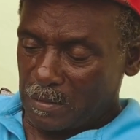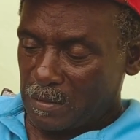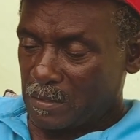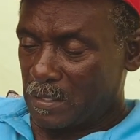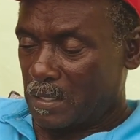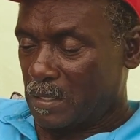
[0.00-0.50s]
He
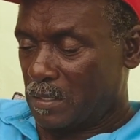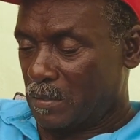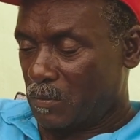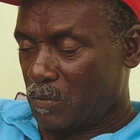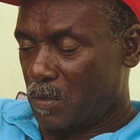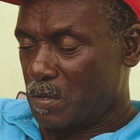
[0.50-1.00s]
said,
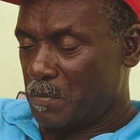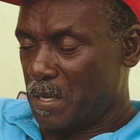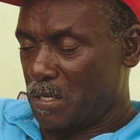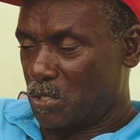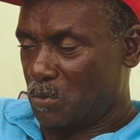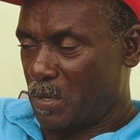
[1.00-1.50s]
what you
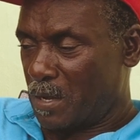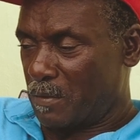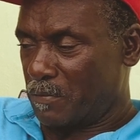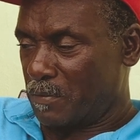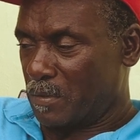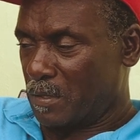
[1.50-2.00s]
mean show off?
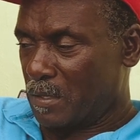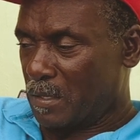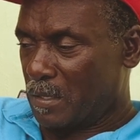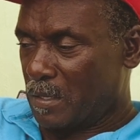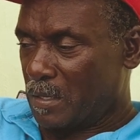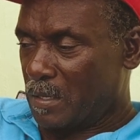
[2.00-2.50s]

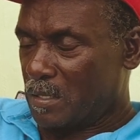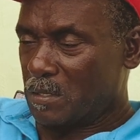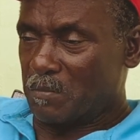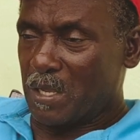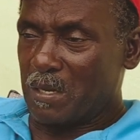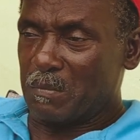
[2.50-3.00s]
He
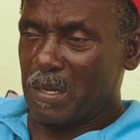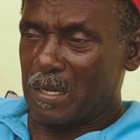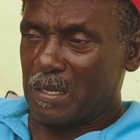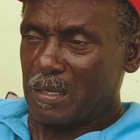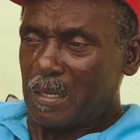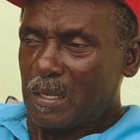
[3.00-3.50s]
said, man, the man